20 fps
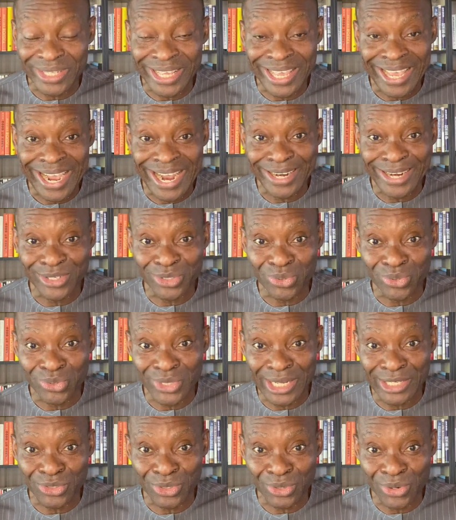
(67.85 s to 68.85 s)
AI tools
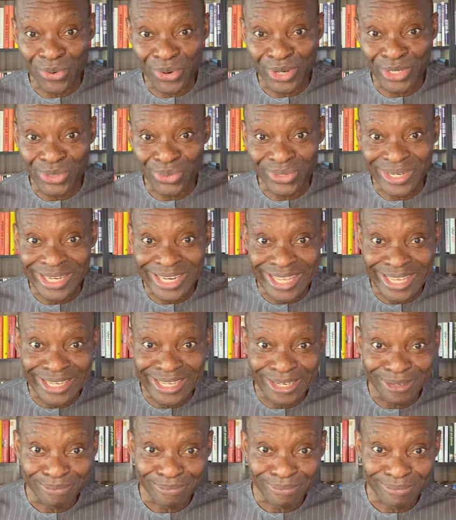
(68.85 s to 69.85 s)
that you're going to
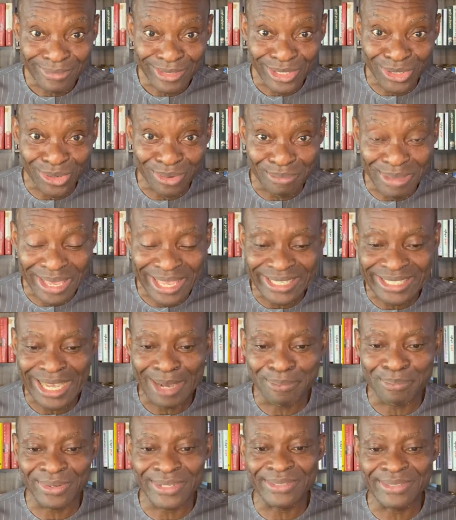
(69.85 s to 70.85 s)
need to make it
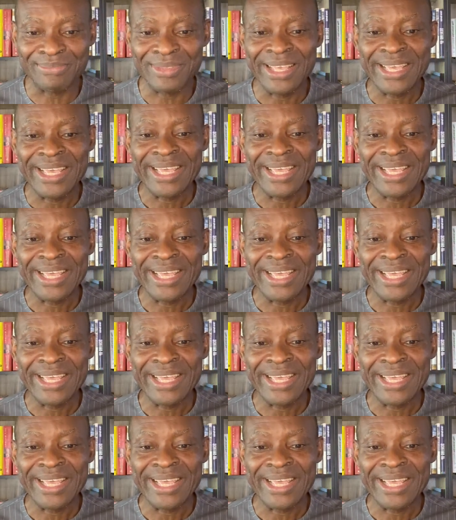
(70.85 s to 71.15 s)
happen.